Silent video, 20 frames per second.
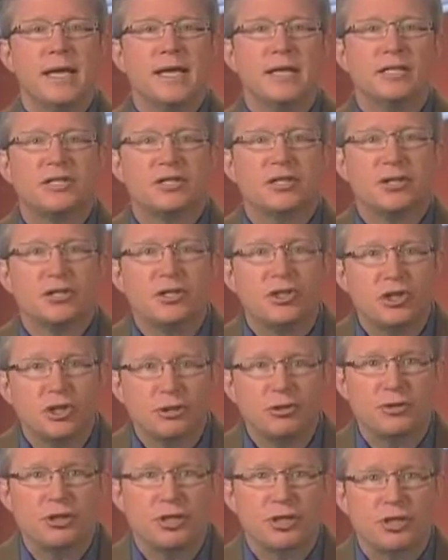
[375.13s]
It's the
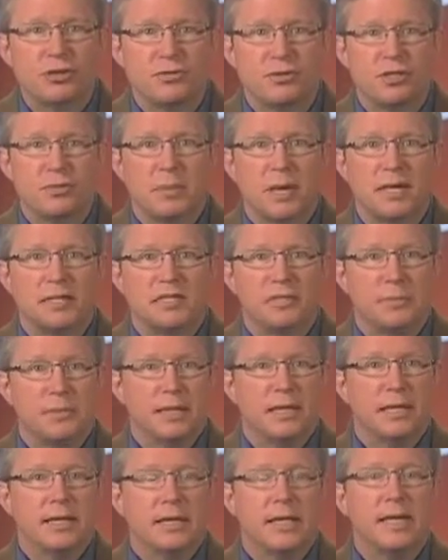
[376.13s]
surgeon's
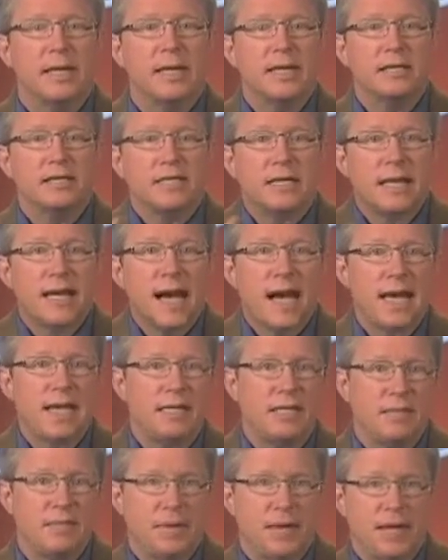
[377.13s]
responsibility to
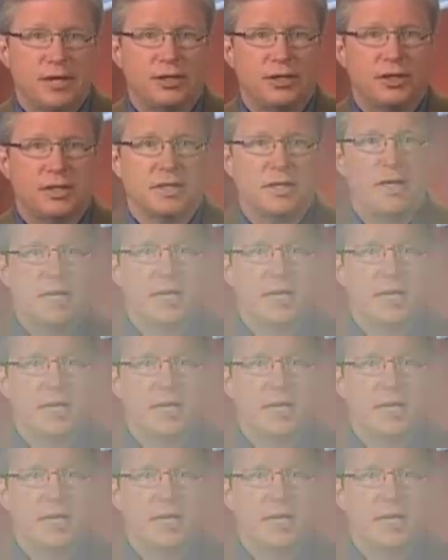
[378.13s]
guide the patient.